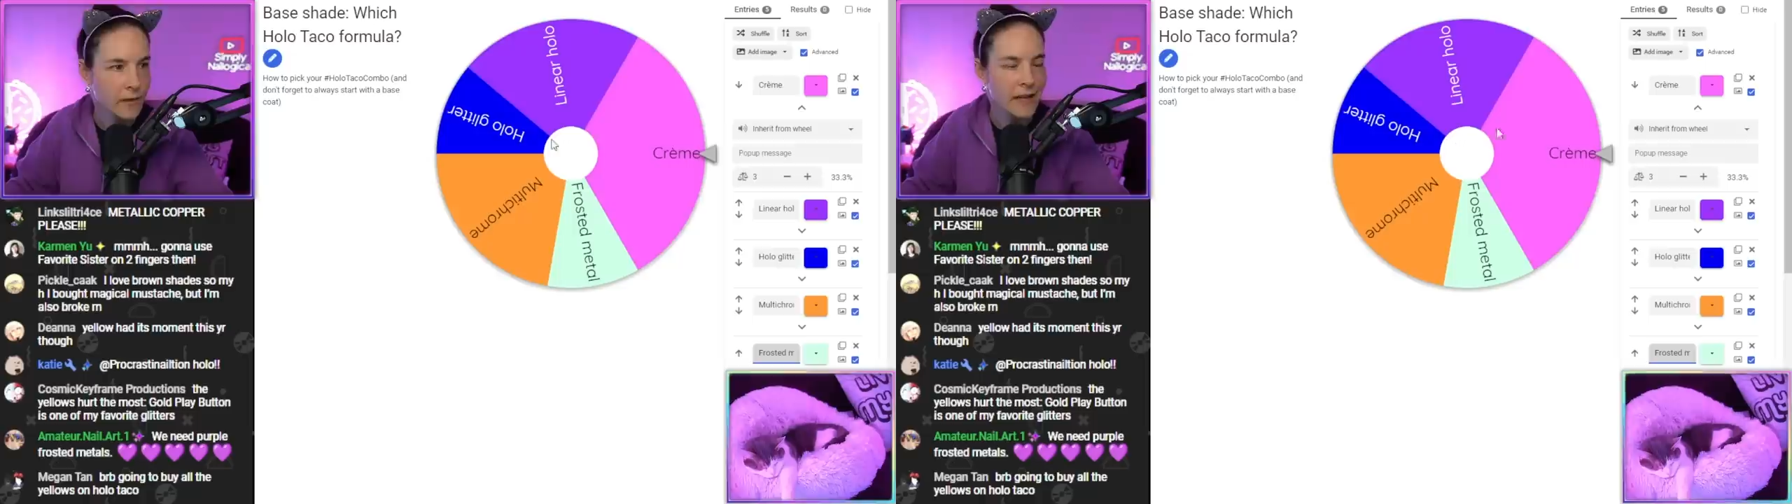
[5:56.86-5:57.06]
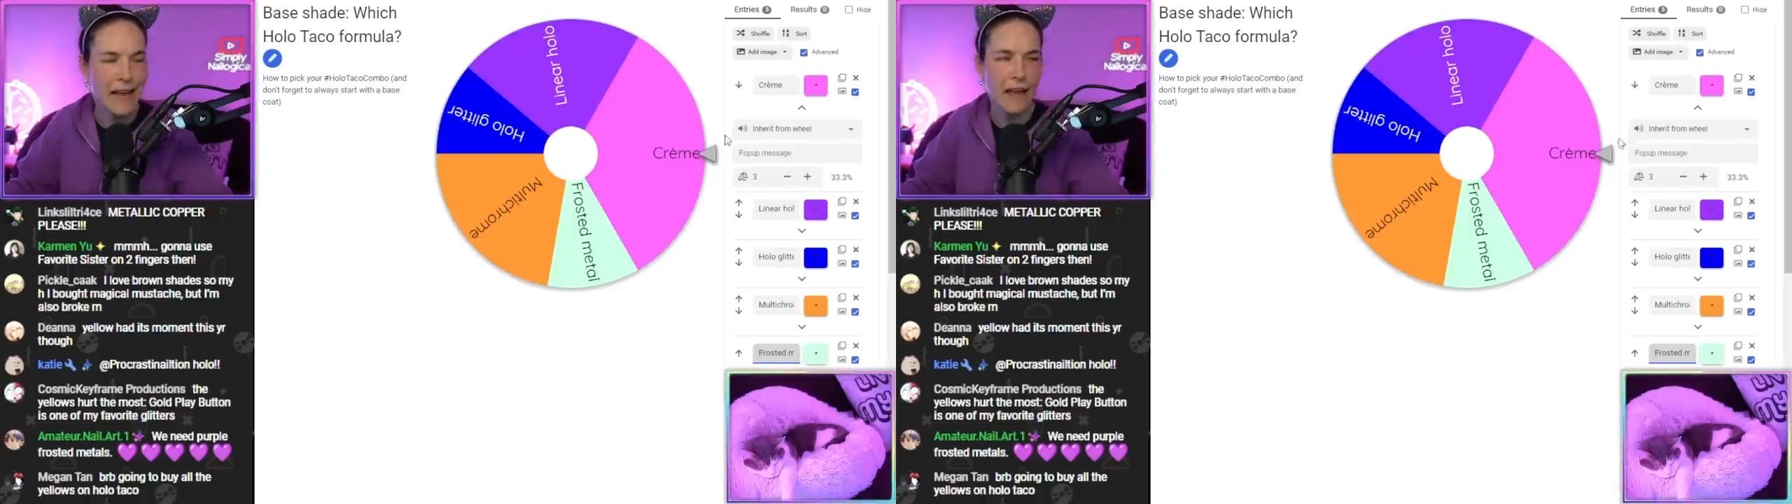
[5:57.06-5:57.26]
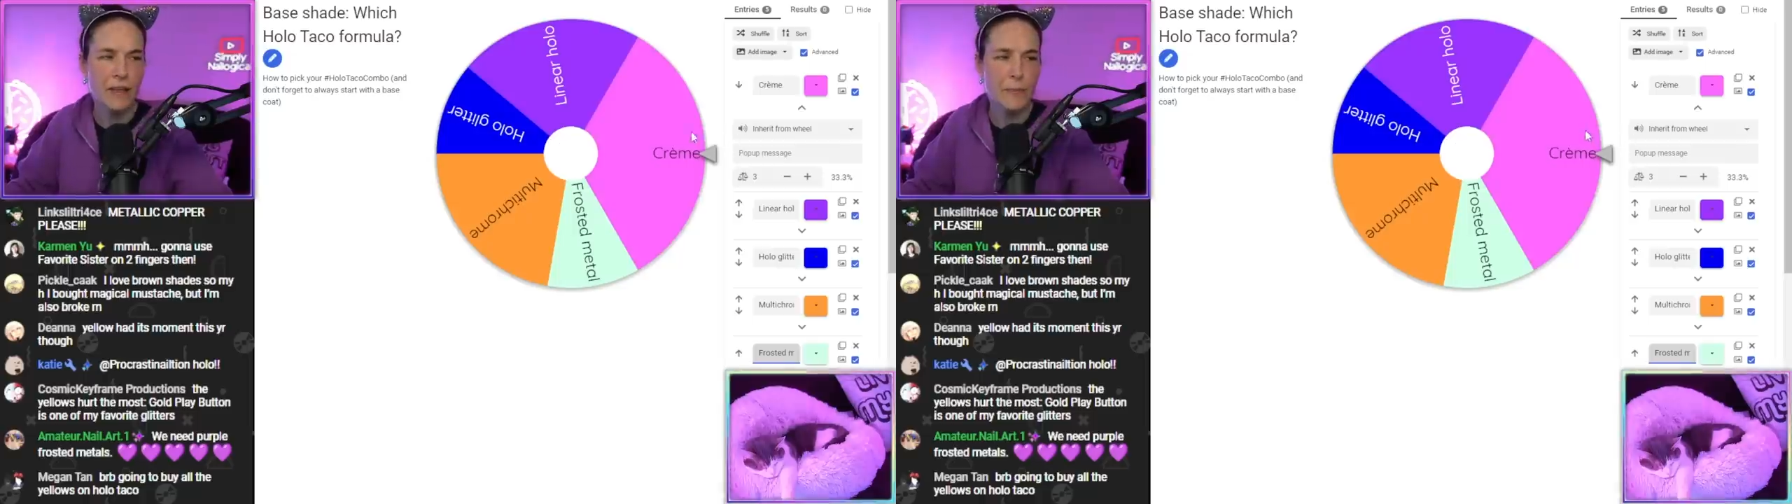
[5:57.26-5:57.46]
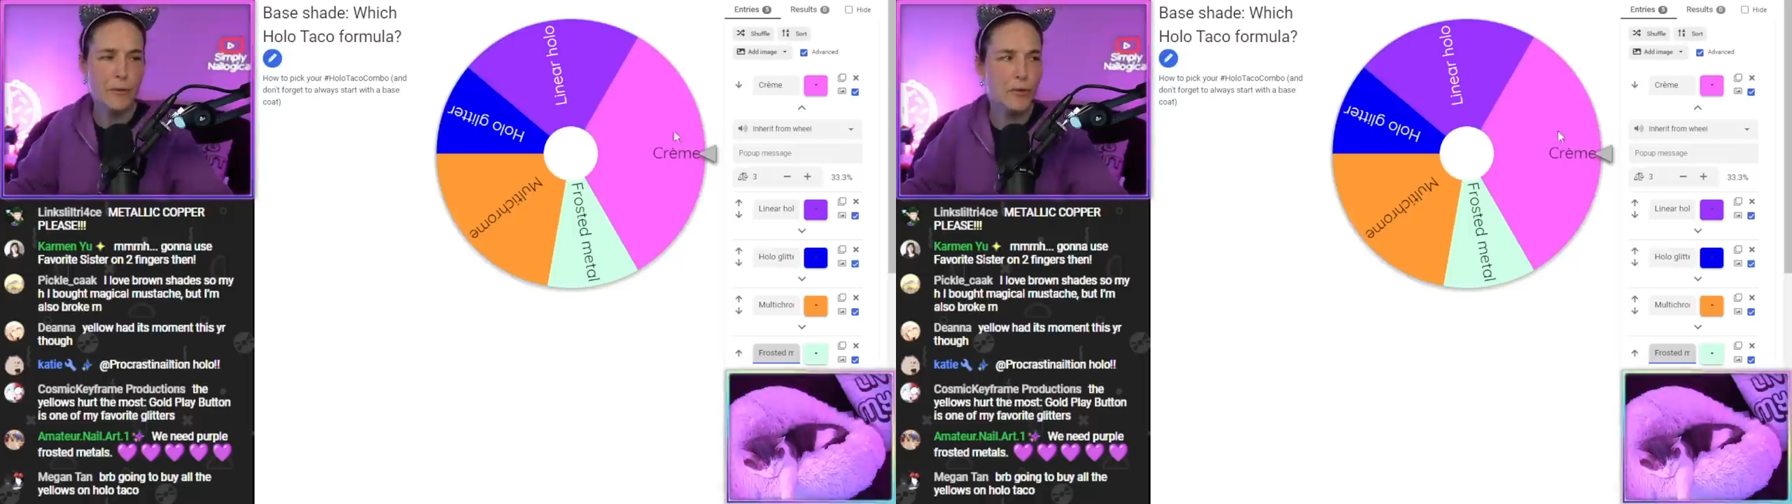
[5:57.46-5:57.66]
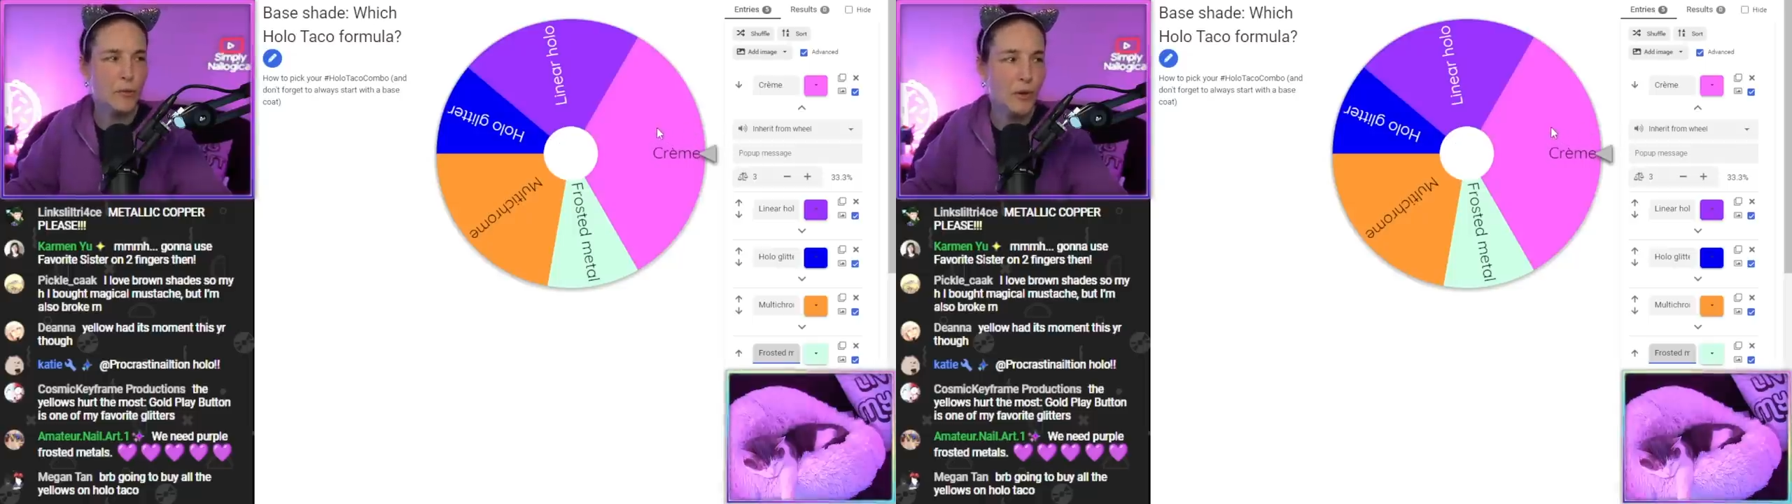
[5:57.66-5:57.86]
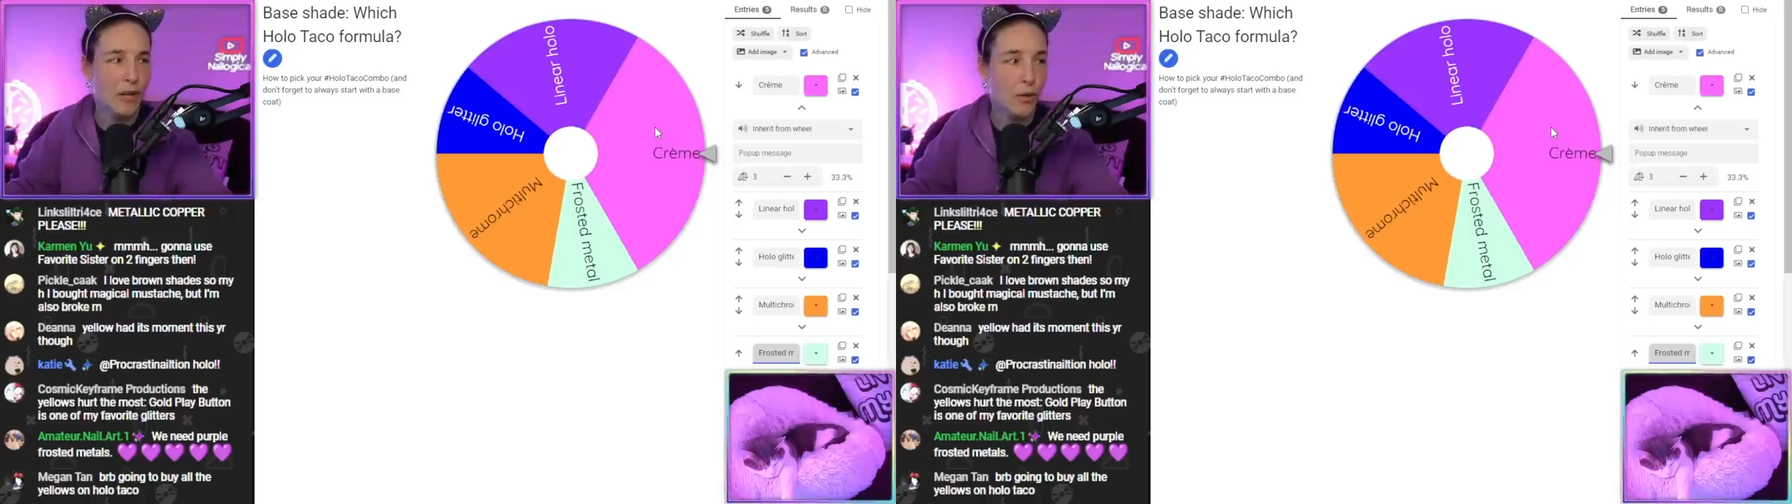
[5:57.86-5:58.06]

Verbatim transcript: Now number three,